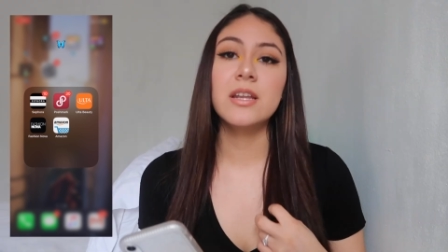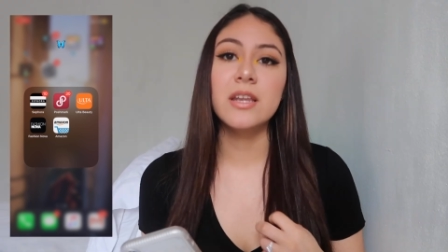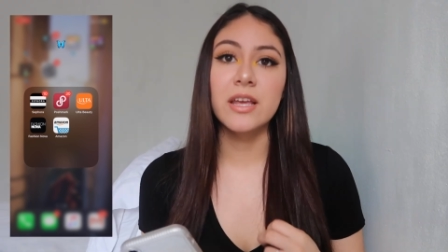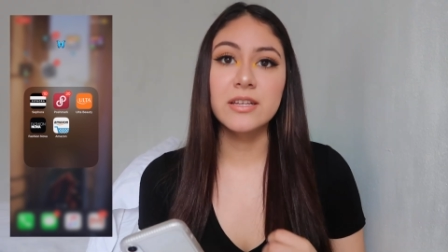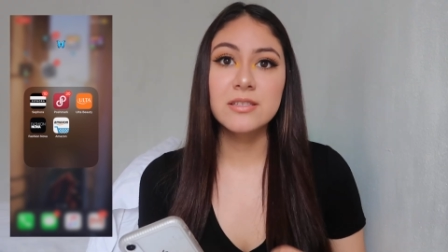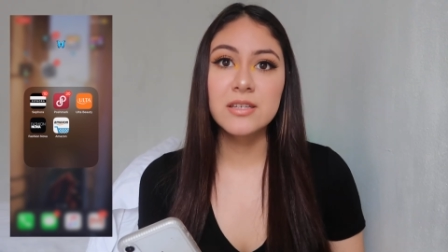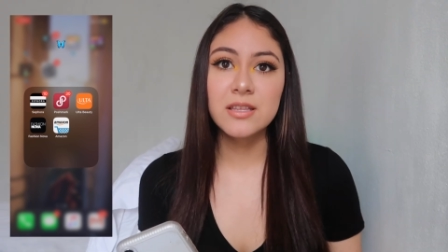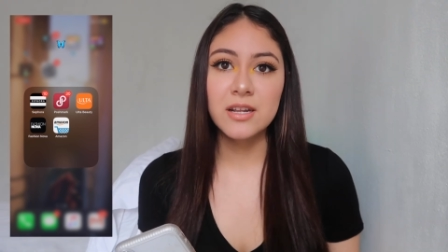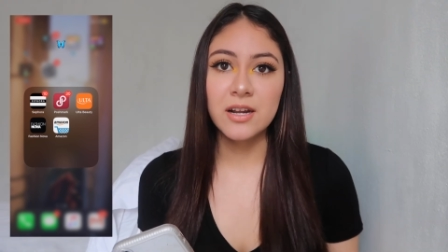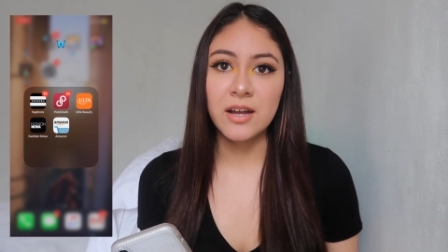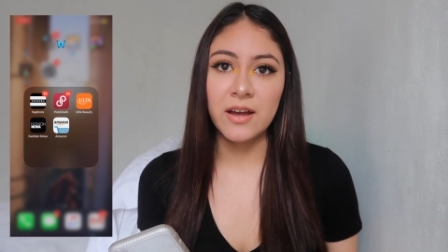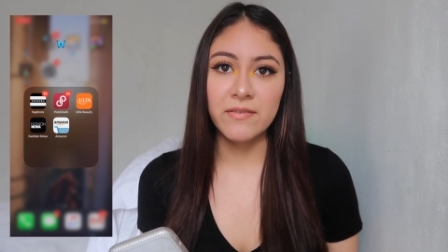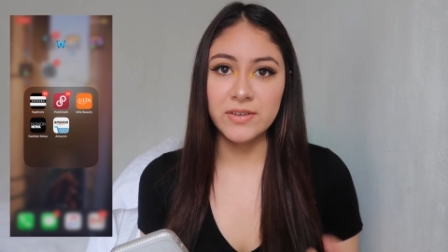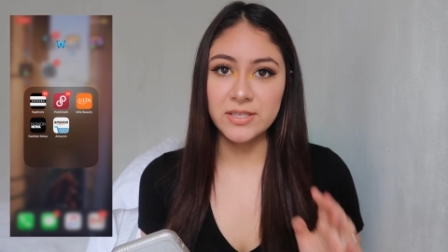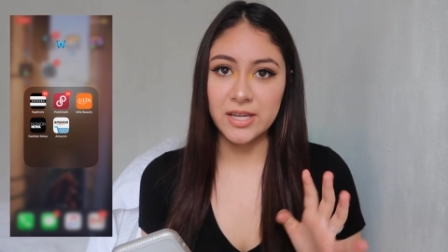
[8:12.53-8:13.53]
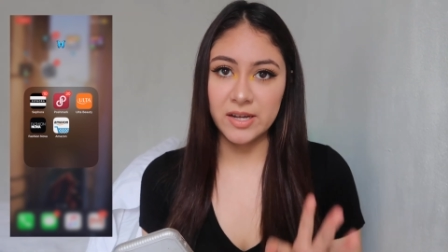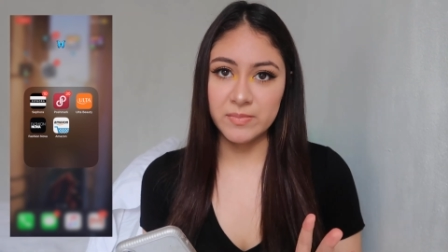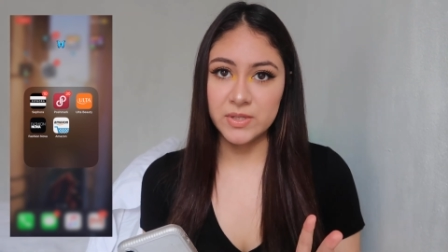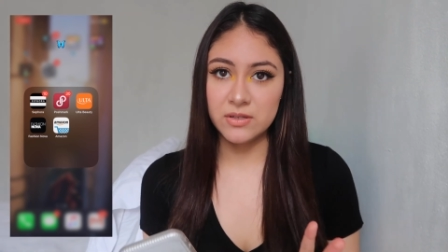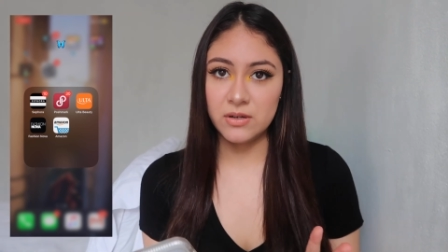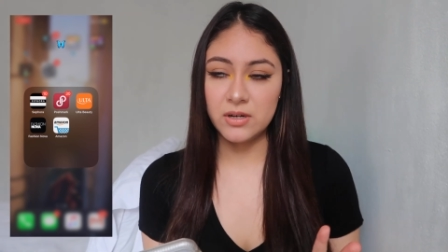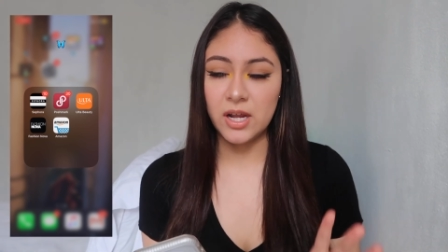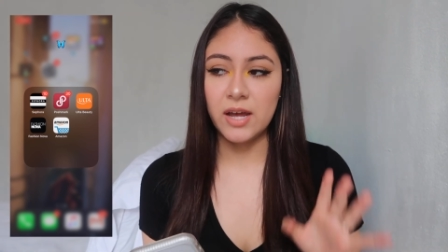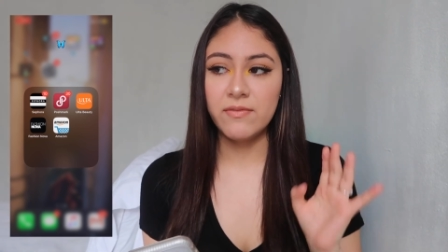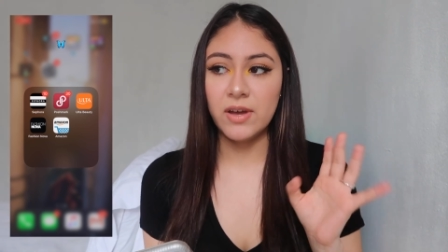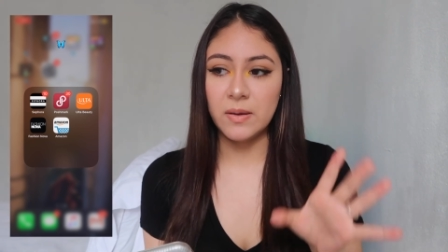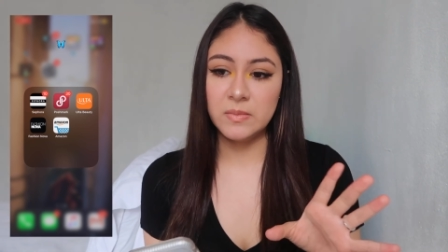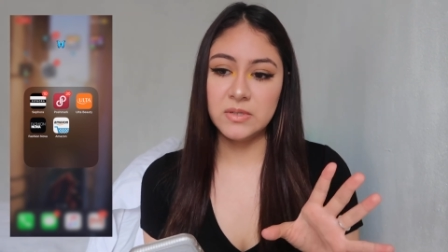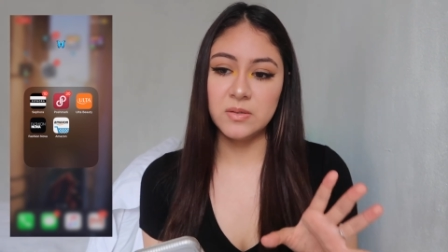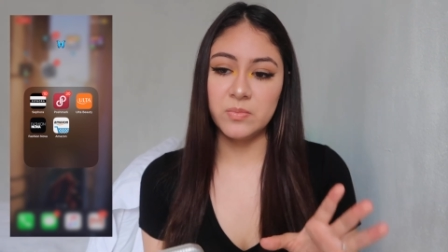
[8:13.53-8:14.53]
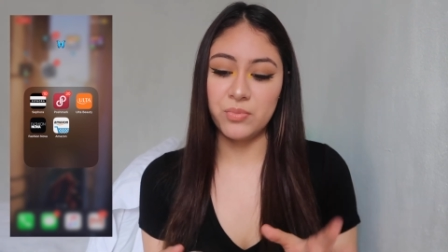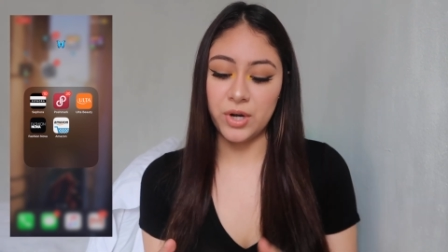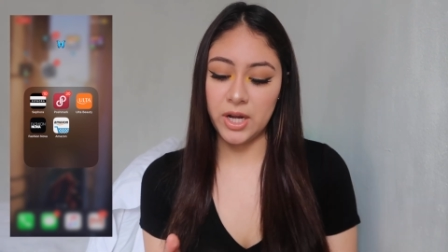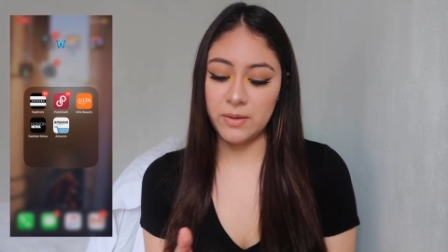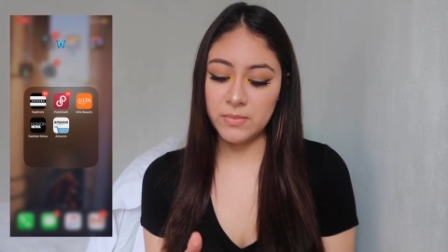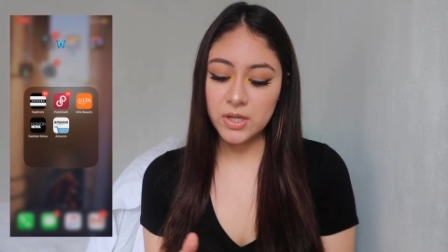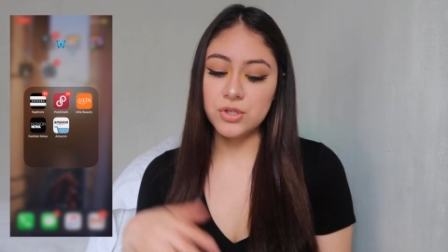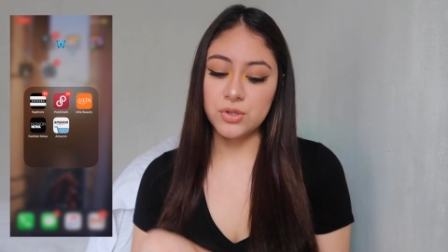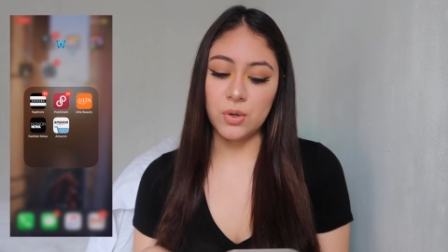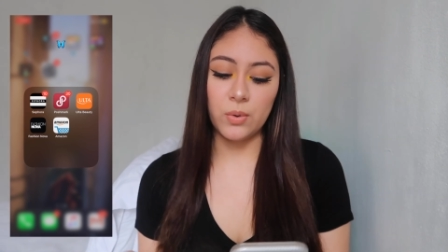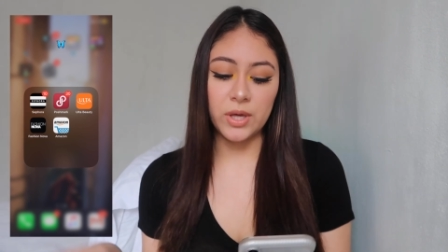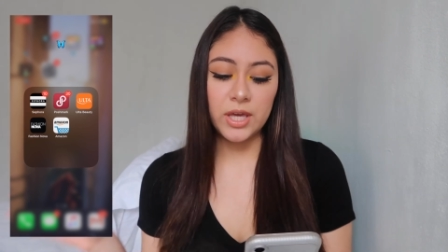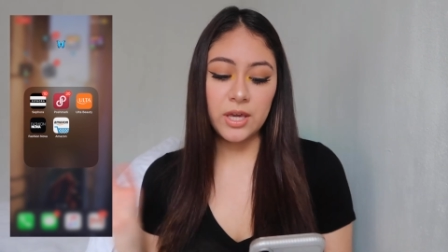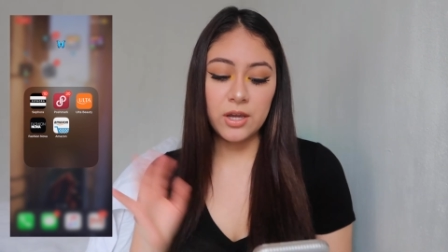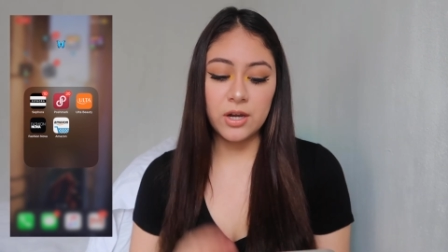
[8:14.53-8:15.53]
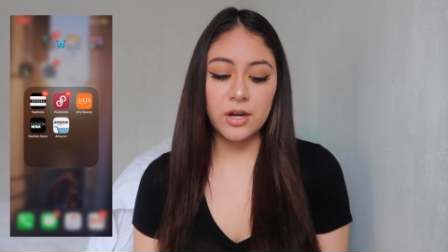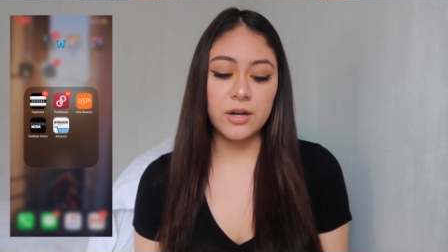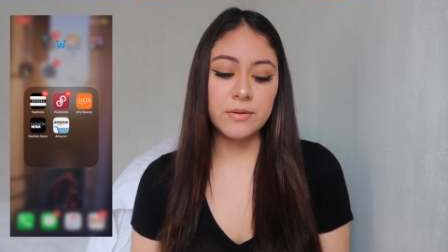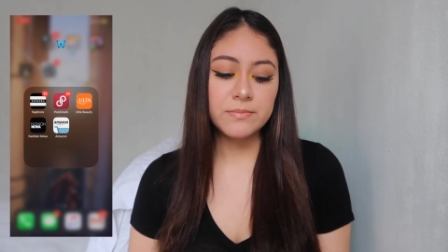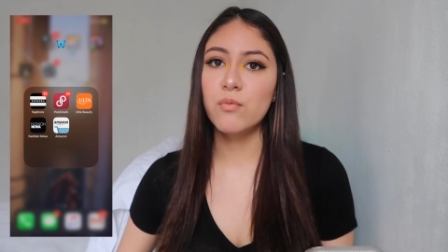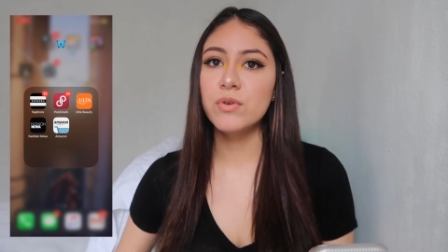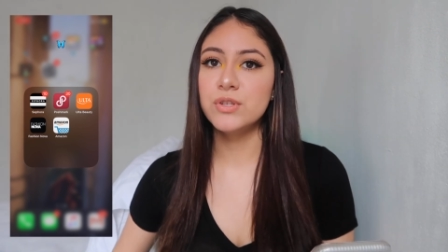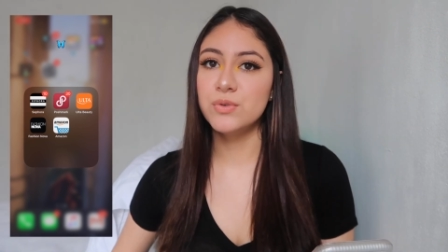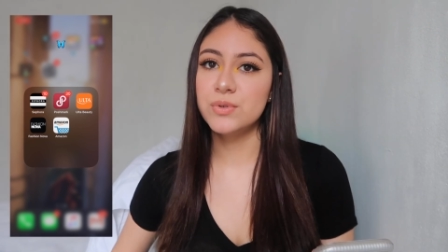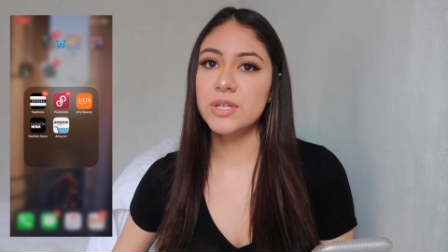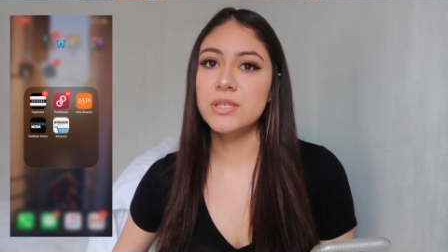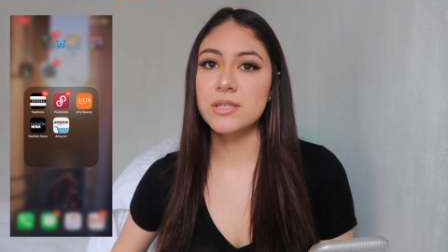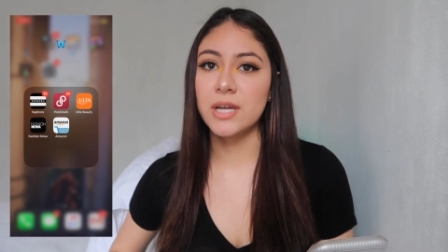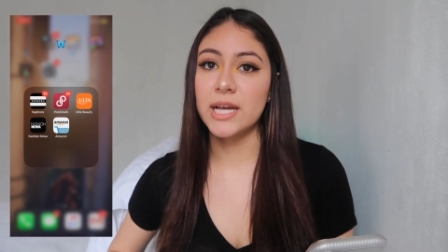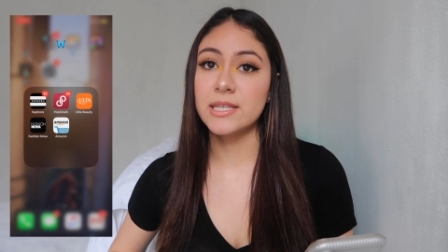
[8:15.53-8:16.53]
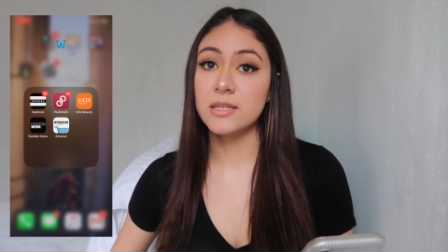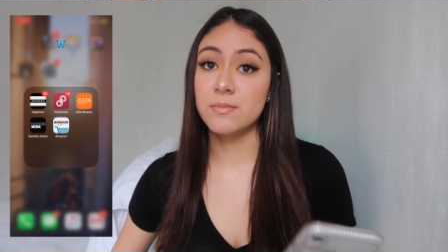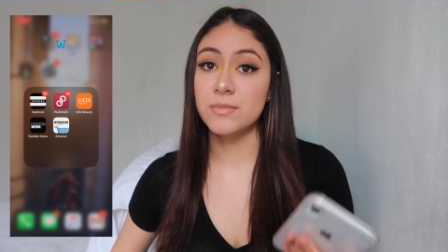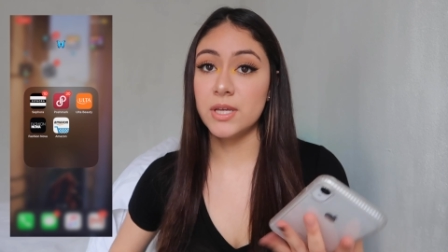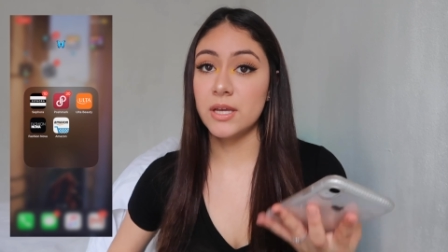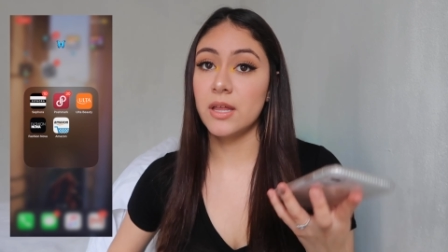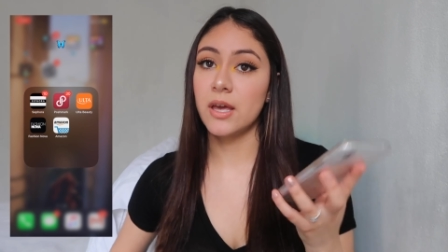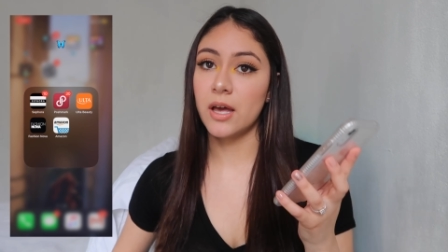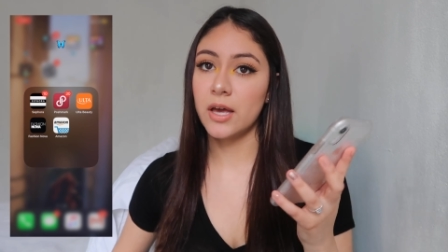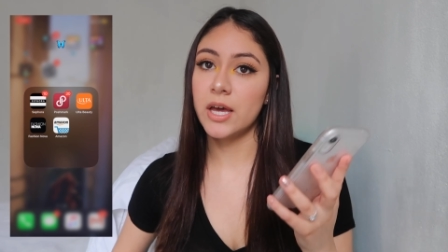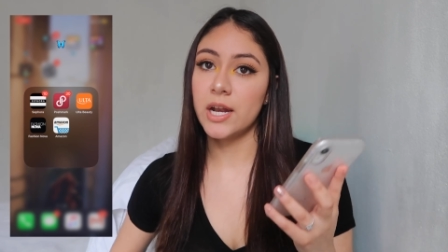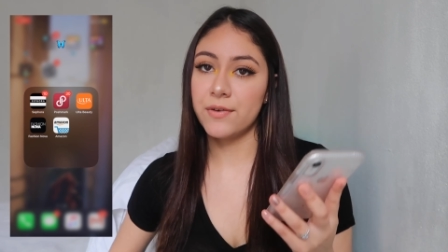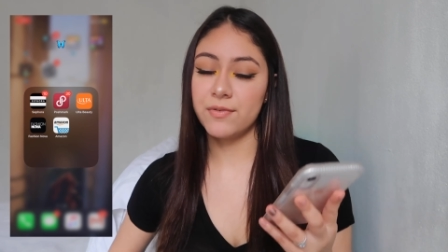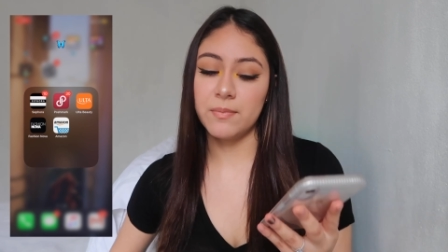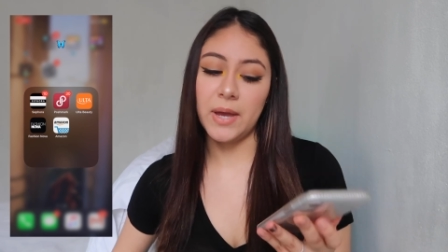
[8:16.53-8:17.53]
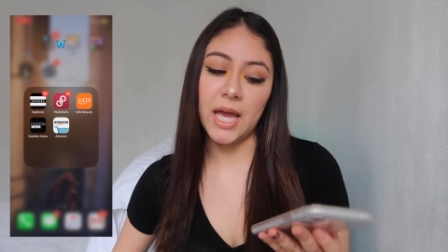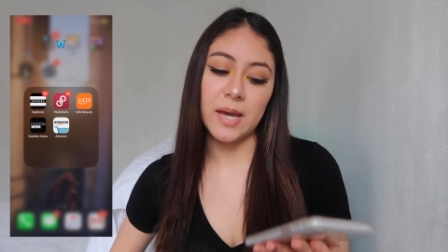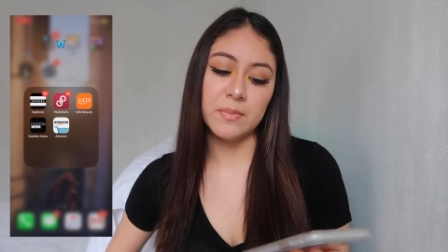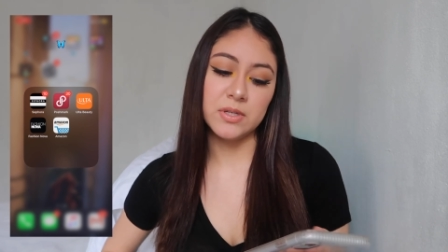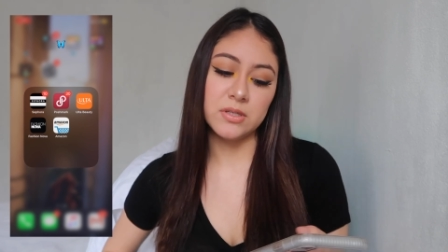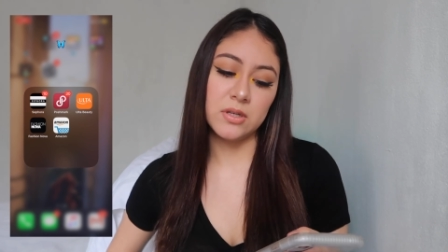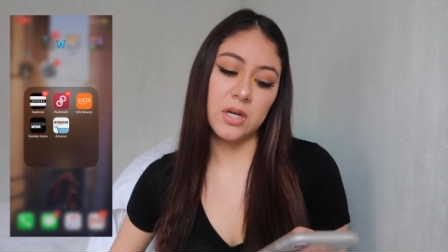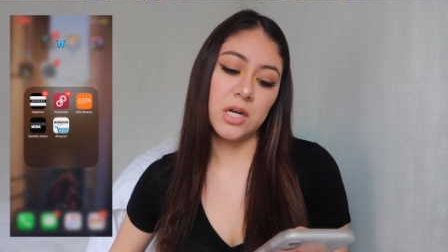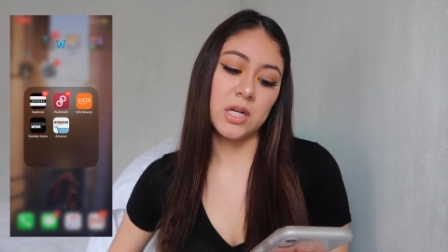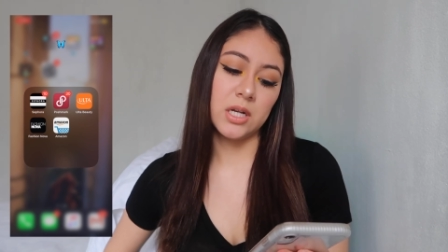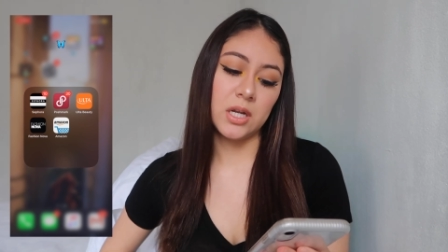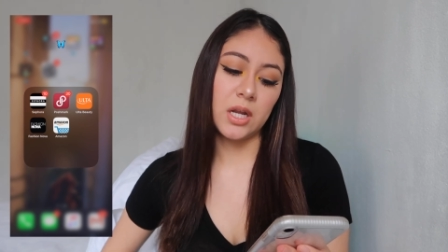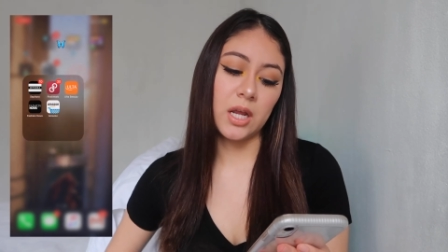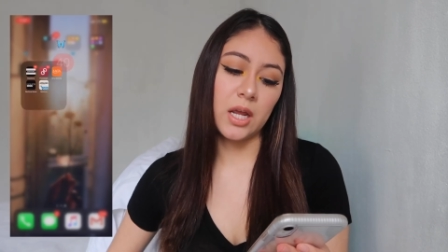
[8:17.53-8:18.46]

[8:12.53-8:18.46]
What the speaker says: the next thing that I have is Amazon. I have Amazon Prime, so here if we do need to get something, I'll get it from Amazon.